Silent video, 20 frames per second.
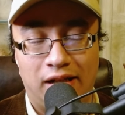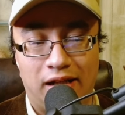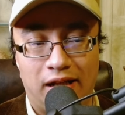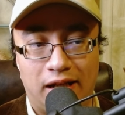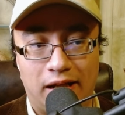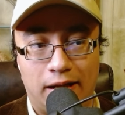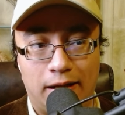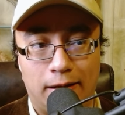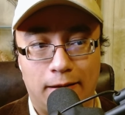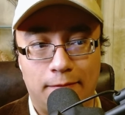
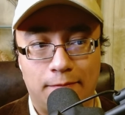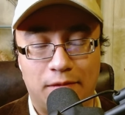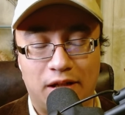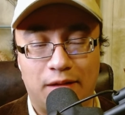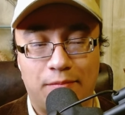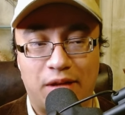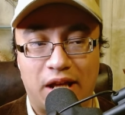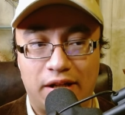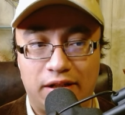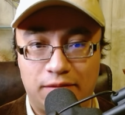Um,
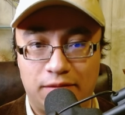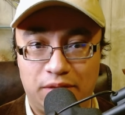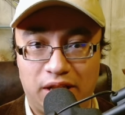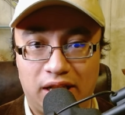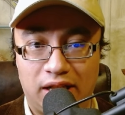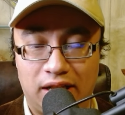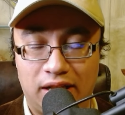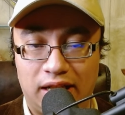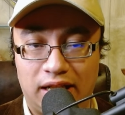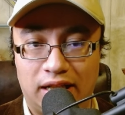about it
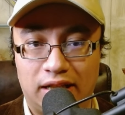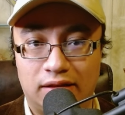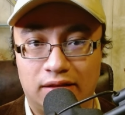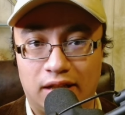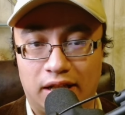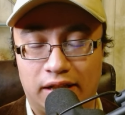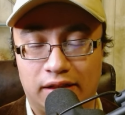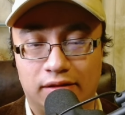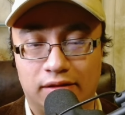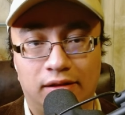being in
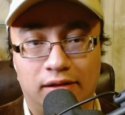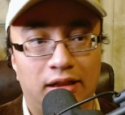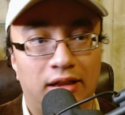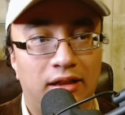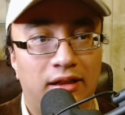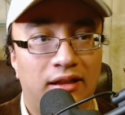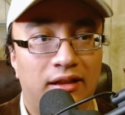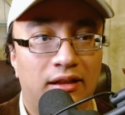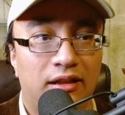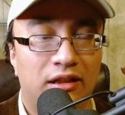like
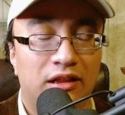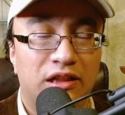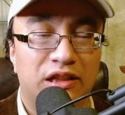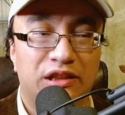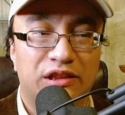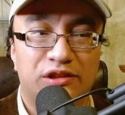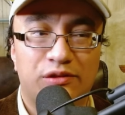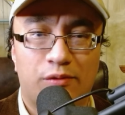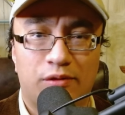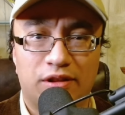
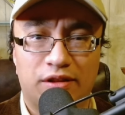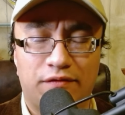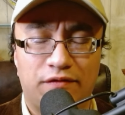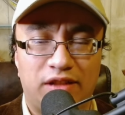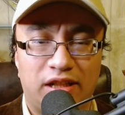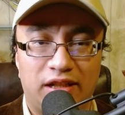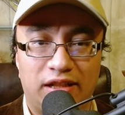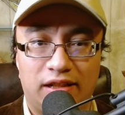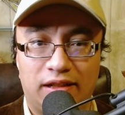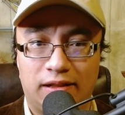sort of
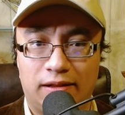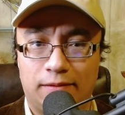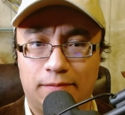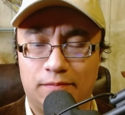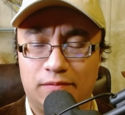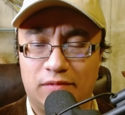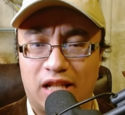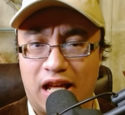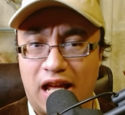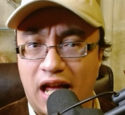the
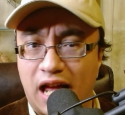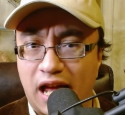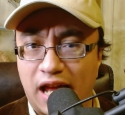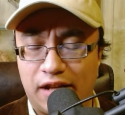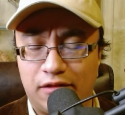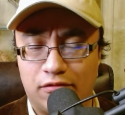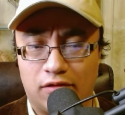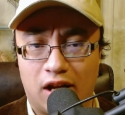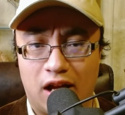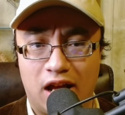the high
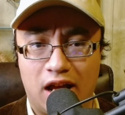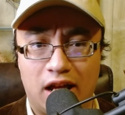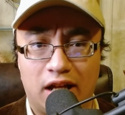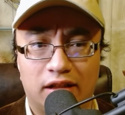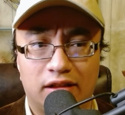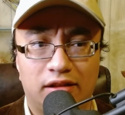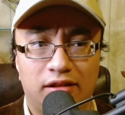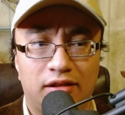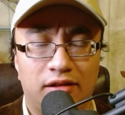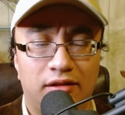
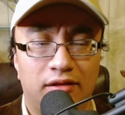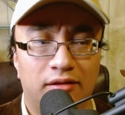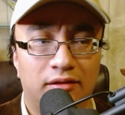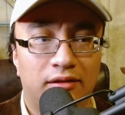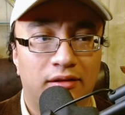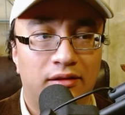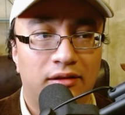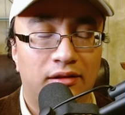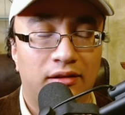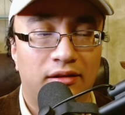rock
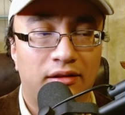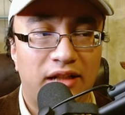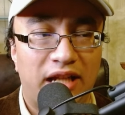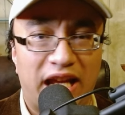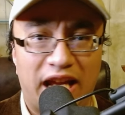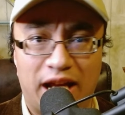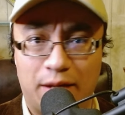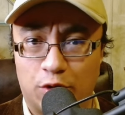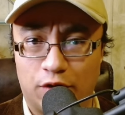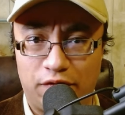
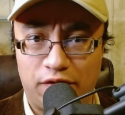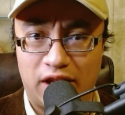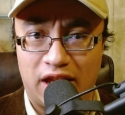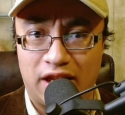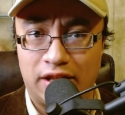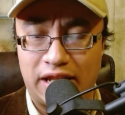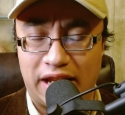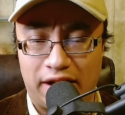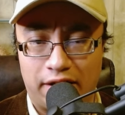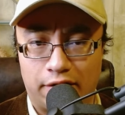
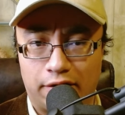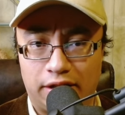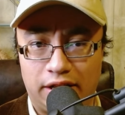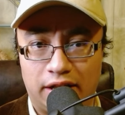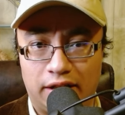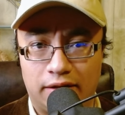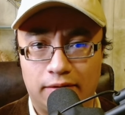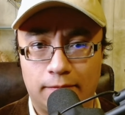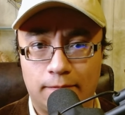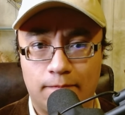Hammerfell
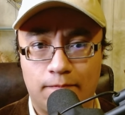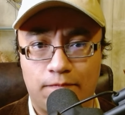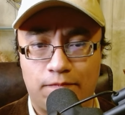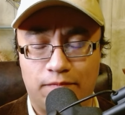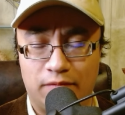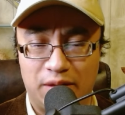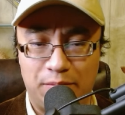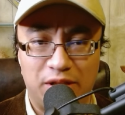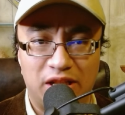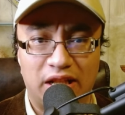area,
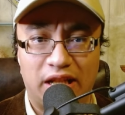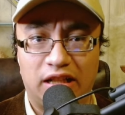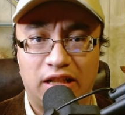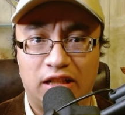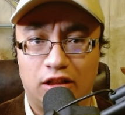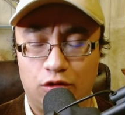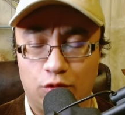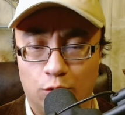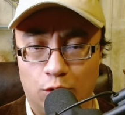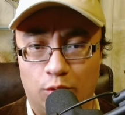maybe like a
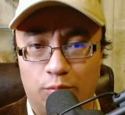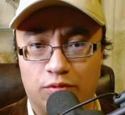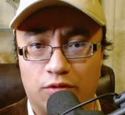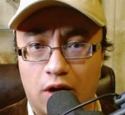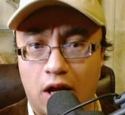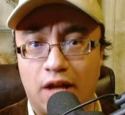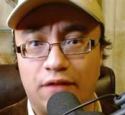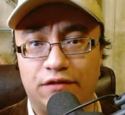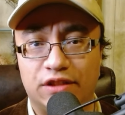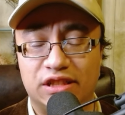dual
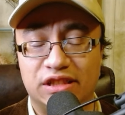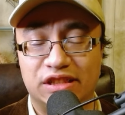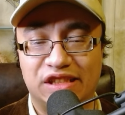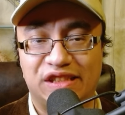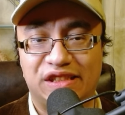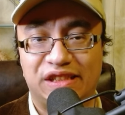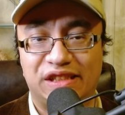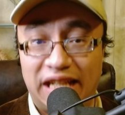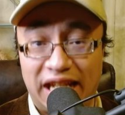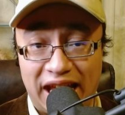
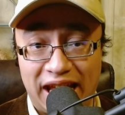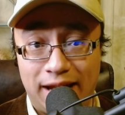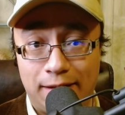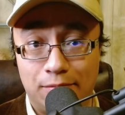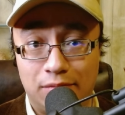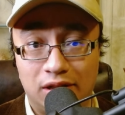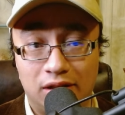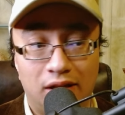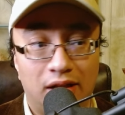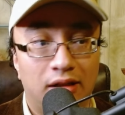province game